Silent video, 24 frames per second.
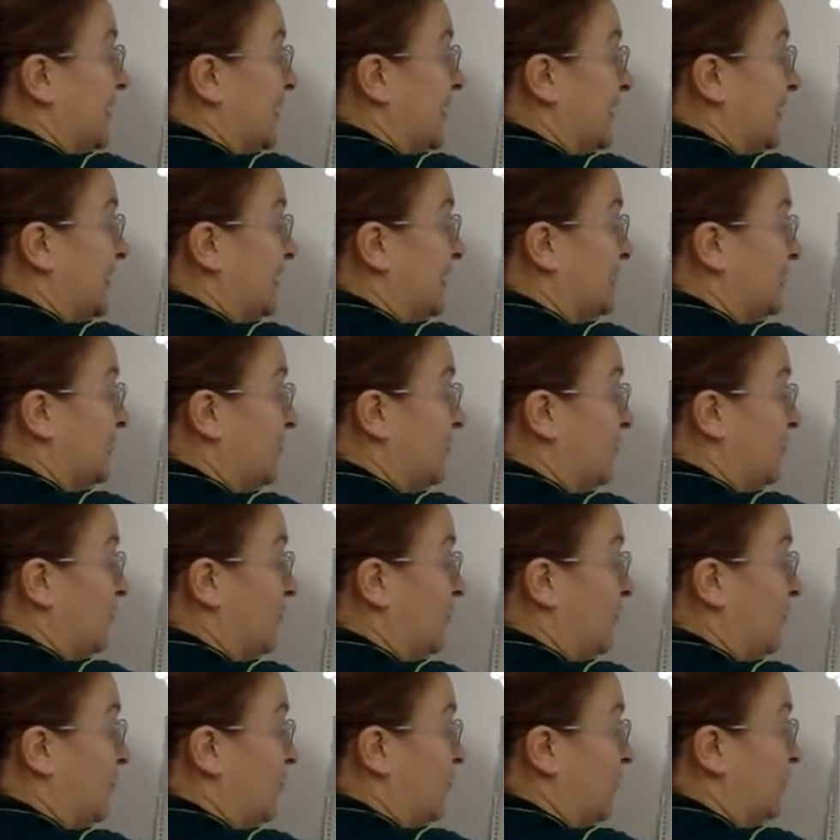And it's an
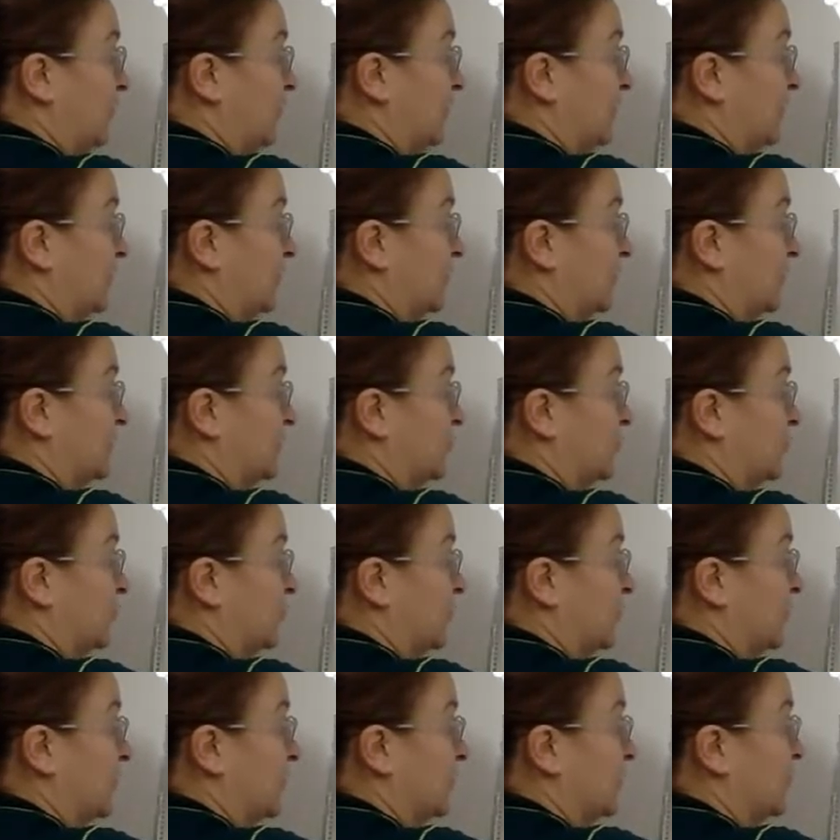oval rectangle too,
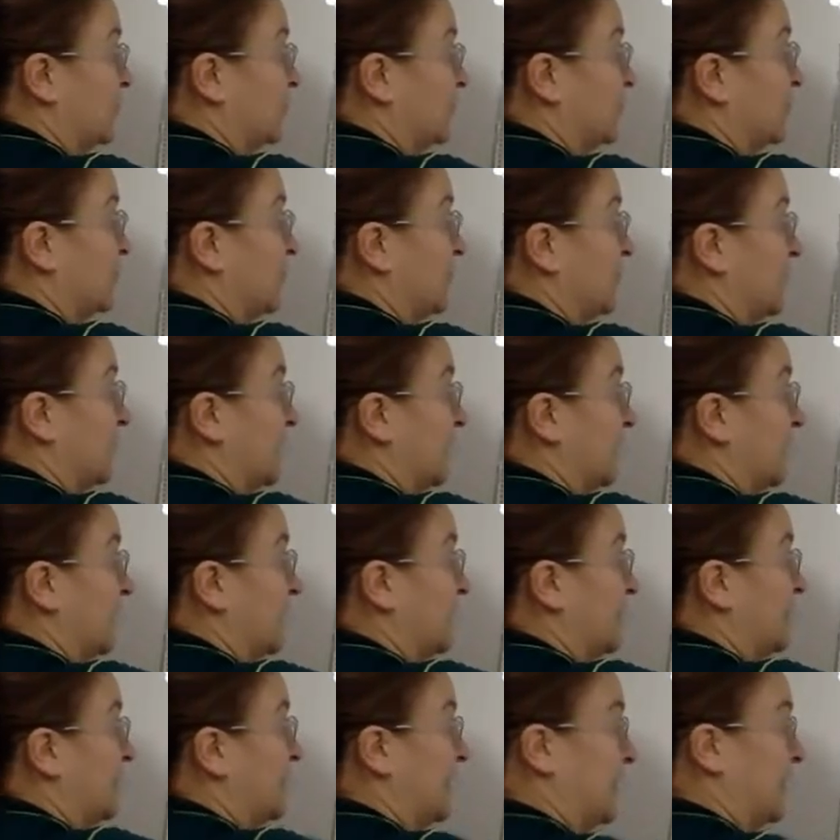and it's really a
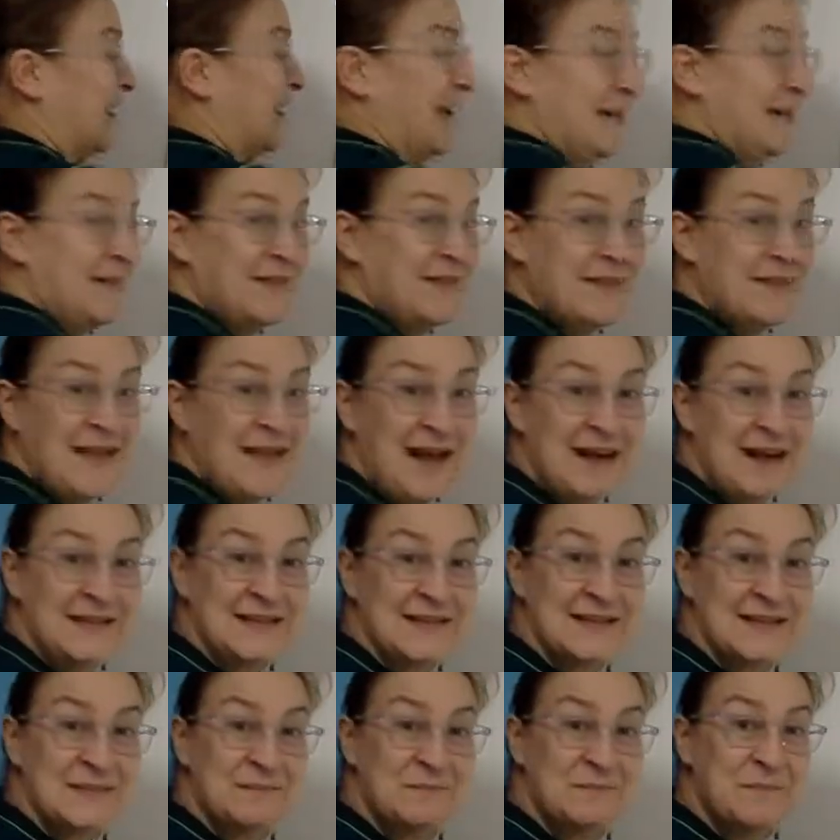big head. The head
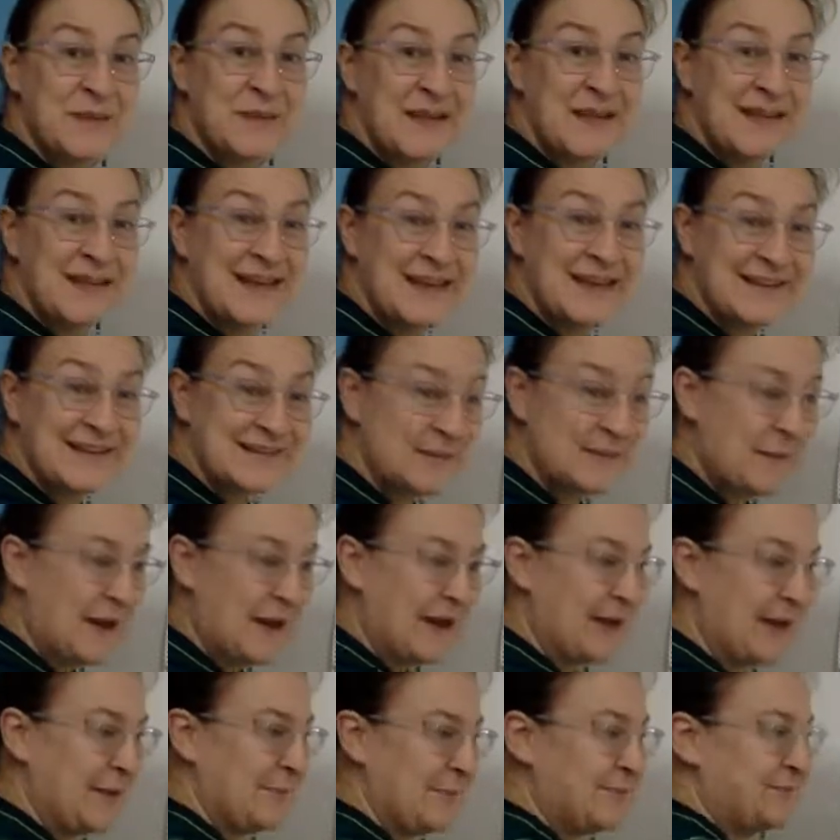is as big as the
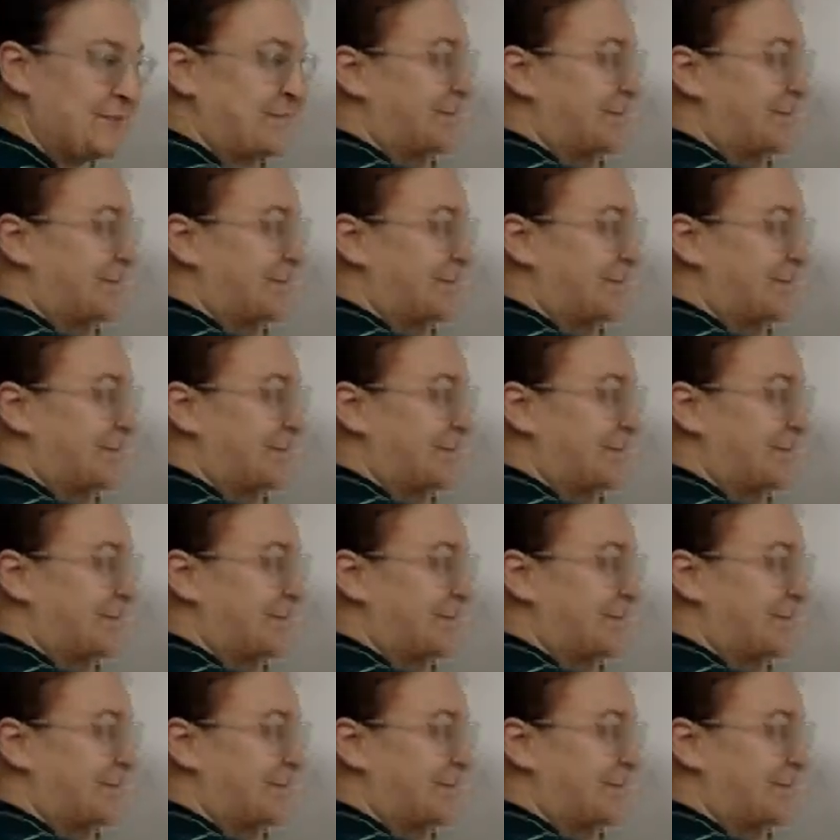body.